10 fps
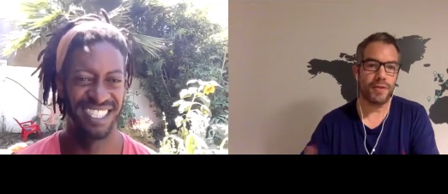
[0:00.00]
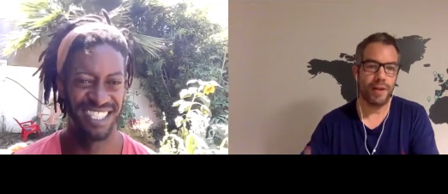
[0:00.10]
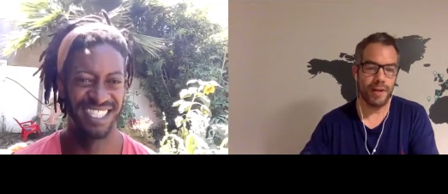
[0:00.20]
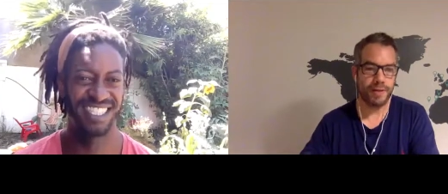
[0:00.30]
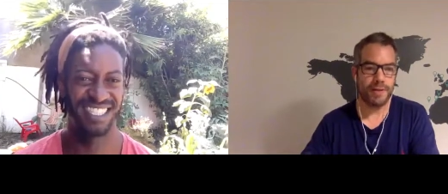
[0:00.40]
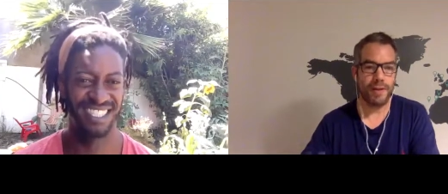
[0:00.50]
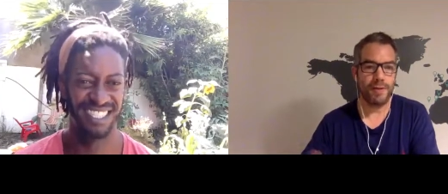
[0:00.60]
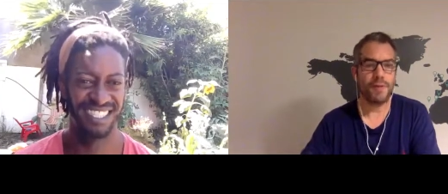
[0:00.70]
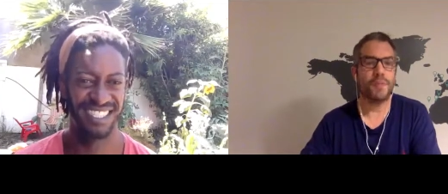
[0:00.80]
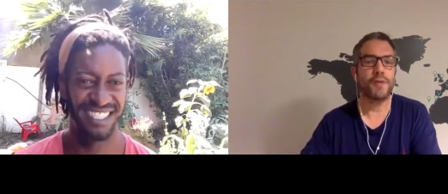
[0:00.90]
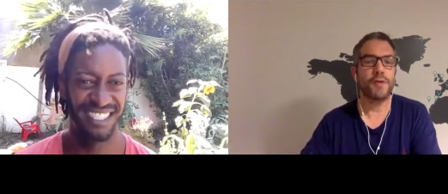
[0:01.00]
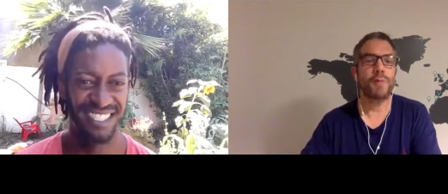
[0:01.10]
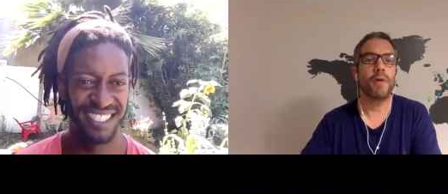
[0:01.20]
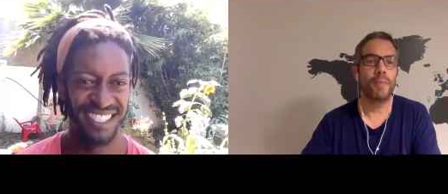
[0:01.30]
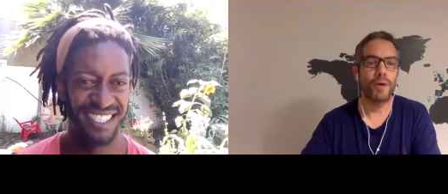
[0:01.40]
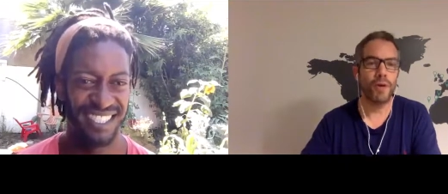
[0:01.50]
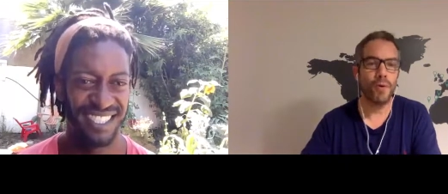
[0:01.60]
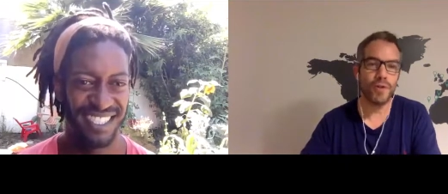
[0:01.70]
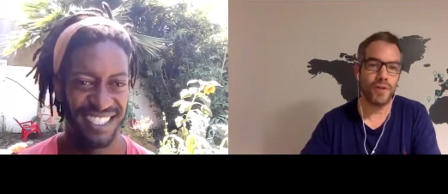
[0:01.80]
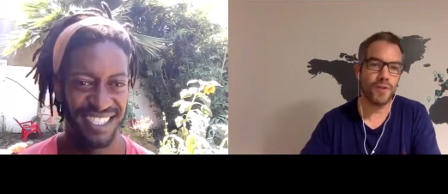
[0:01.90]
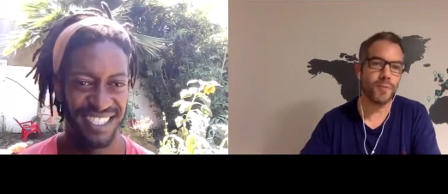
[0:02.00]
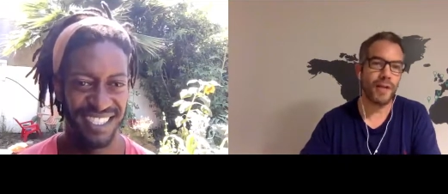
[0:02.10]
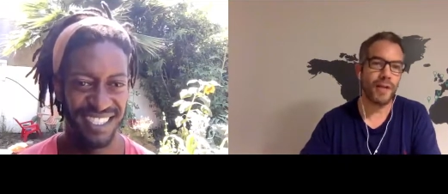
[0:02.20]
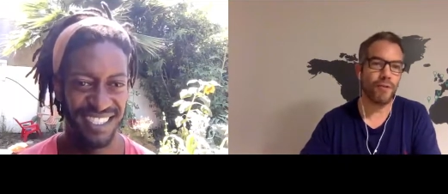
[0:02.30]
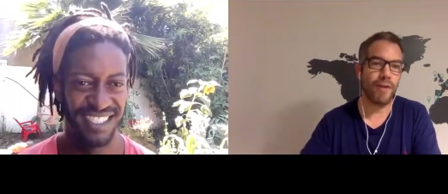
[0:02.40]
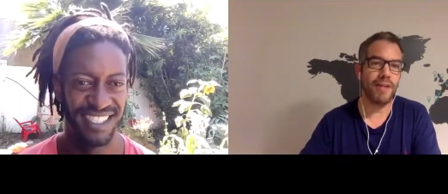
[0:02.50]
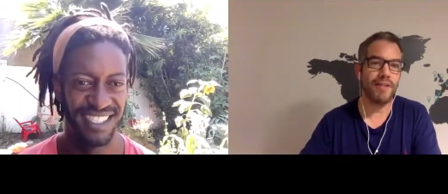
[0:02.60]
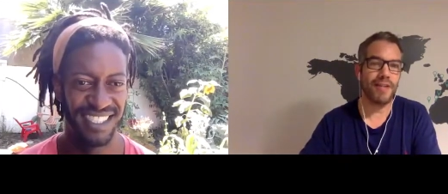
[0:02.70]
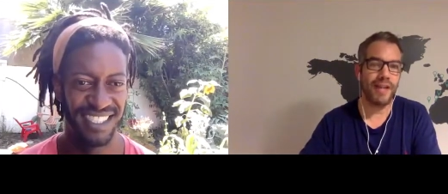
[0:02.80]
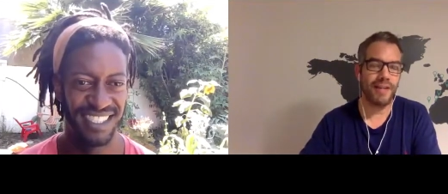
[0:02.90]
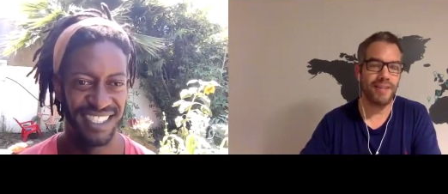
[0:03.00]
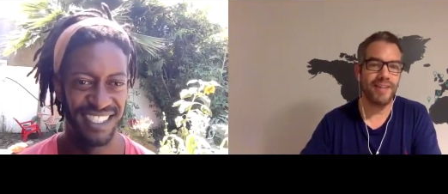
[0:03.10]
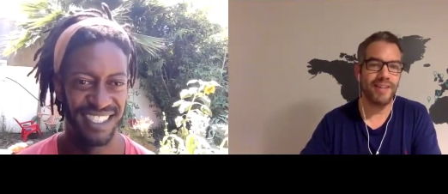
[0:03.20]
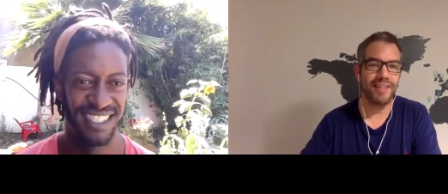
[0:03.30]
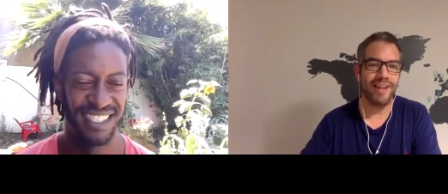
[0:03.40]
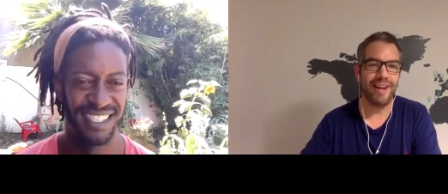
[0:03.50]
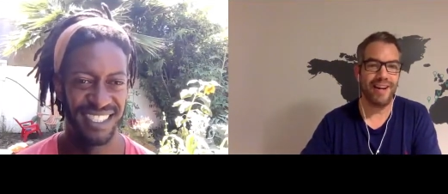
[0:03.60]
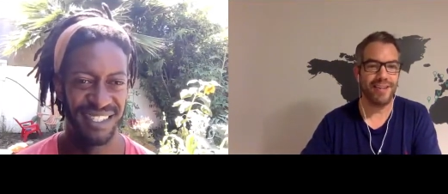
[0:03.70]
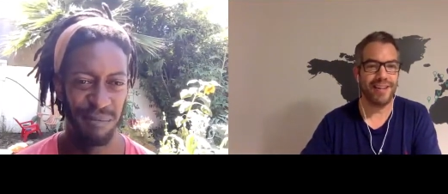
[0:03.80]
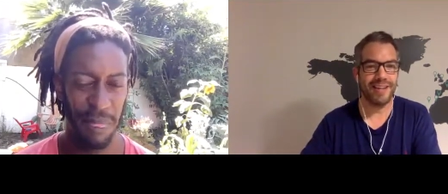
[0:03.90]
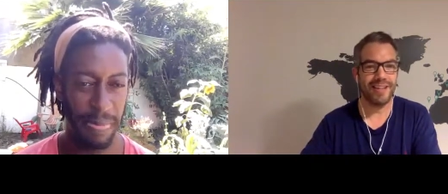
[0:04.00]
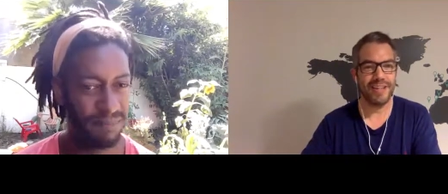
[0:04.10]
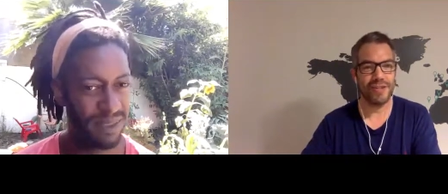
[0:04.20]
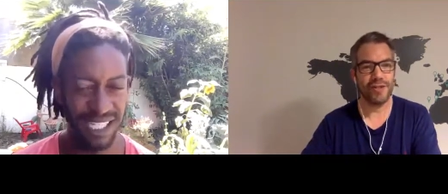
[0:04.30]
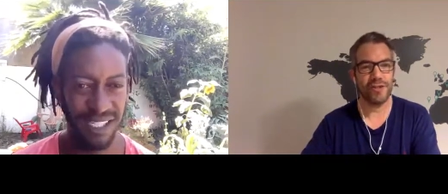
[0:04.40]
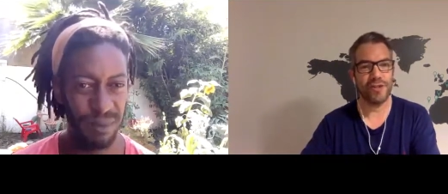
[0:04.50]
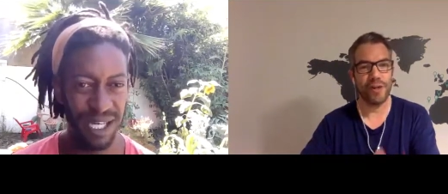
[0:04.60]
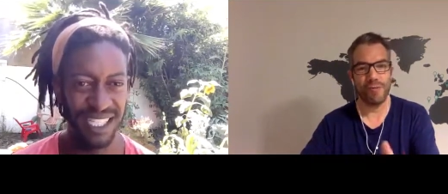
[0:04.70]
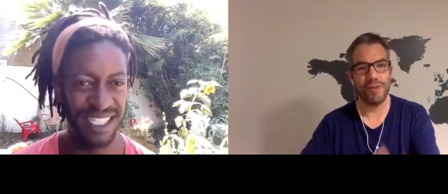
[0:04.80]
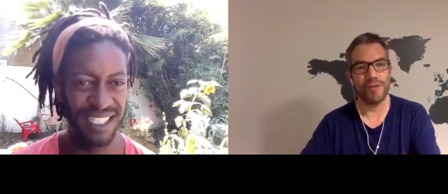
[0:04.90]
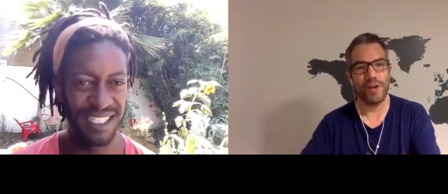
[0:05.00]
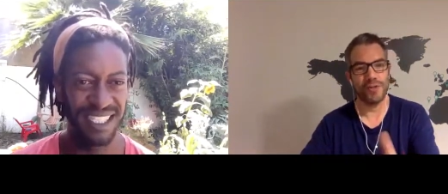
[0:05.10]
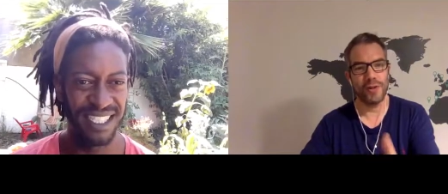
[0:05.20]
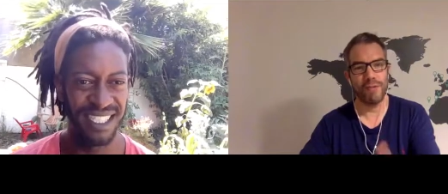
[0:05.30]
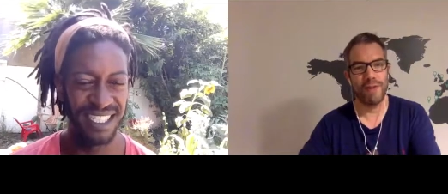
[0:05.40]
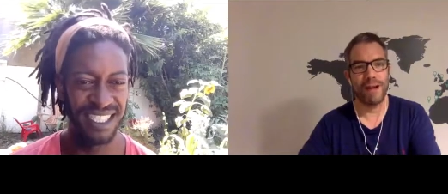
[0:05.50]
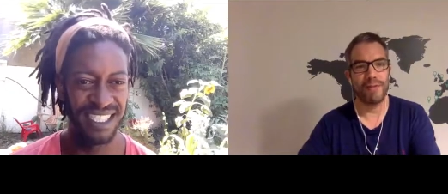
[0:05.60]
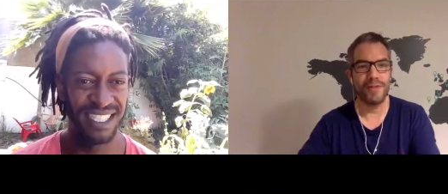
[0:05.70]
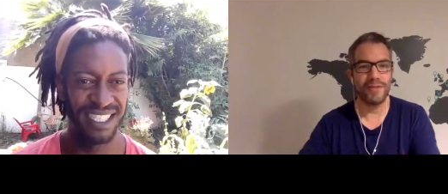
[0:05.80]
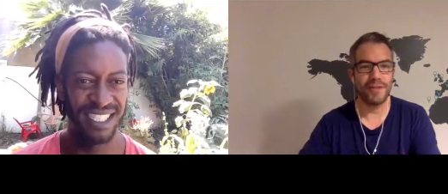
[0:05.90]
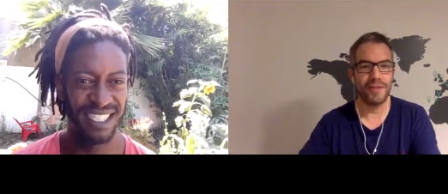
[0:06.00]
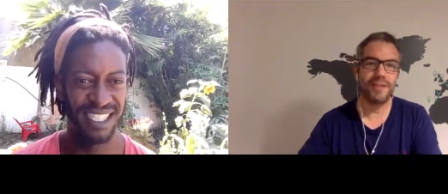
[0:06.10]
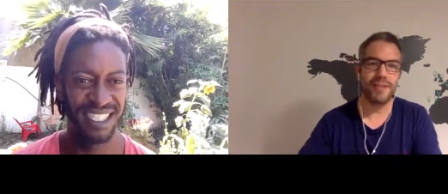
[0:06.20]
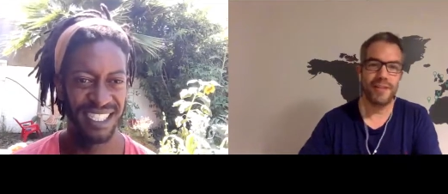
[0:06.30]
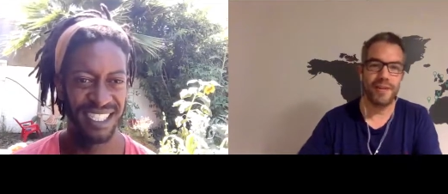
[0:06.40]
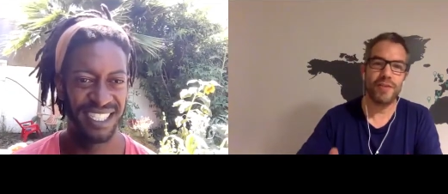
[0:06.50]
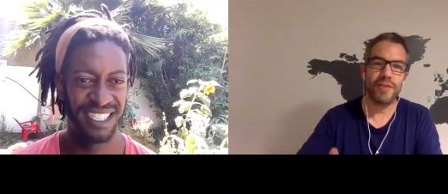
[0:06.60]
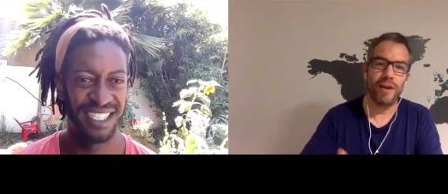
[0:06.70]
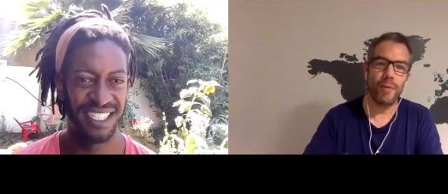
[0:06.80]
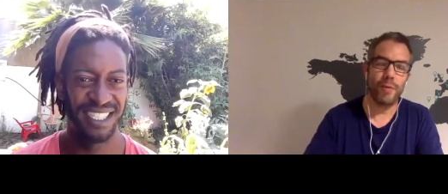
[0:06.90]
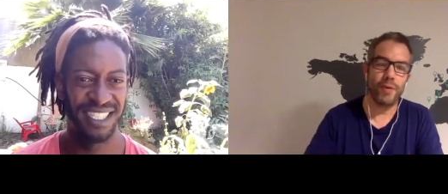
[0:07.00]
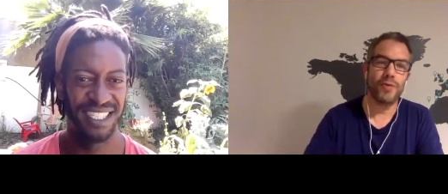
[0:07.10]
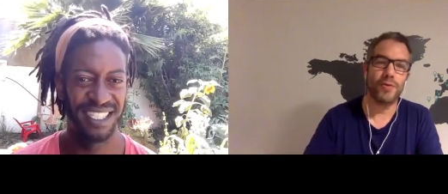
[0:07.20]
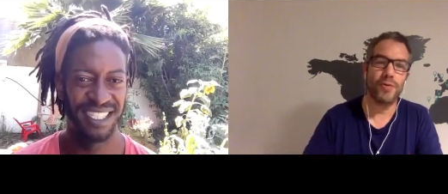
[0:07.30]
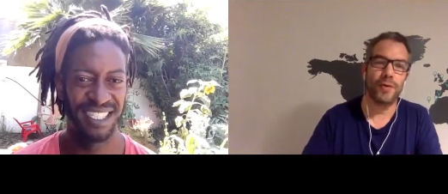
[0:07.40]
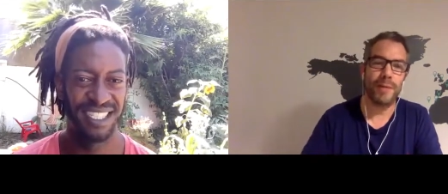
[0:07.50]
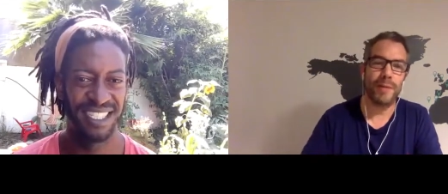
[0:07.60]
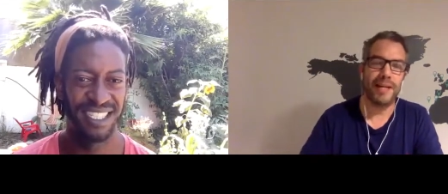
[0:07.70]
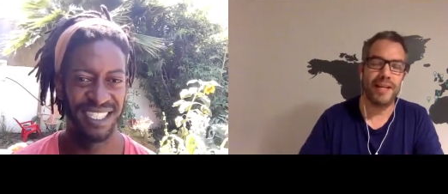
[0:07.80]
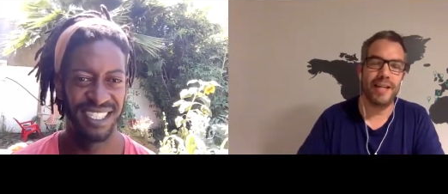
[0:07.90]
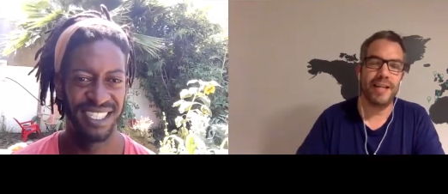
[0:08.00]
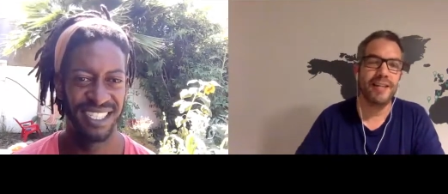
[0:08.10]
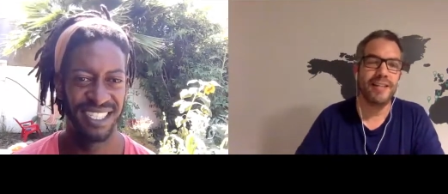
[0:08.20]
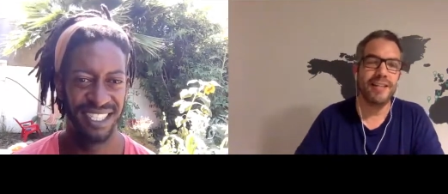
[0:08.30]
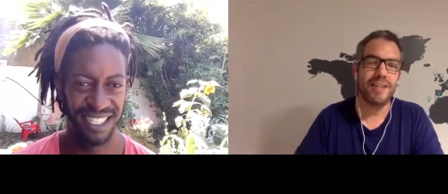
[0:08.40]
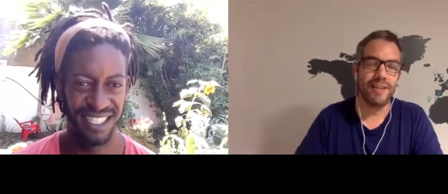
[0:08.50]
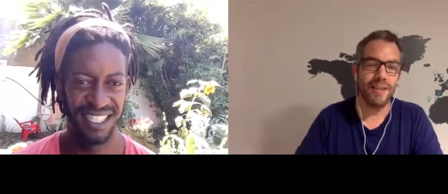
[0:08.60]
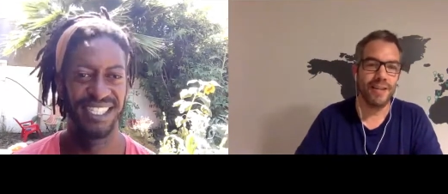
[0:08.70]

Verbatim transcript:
Speaker 1: kind of like, you know, this this permaculture that's being created then yeah, I, th- I, think that's just that's so amazing. so so relevant to yeah you know, to kind of what you're talking about here. Yeah, that